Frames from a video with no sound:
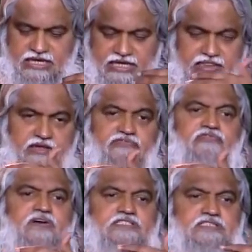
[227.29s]
in the
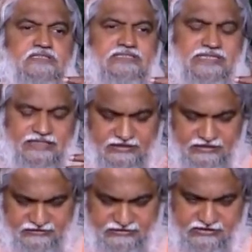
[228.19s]
first
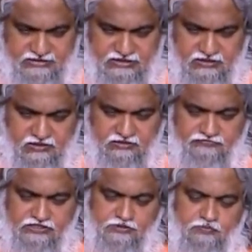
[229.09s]
sentence, or the
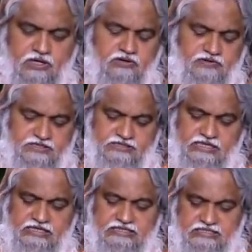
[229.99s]
first part of this
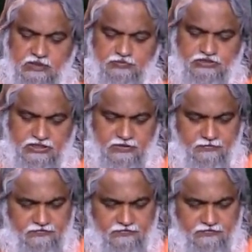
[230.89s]
scripture.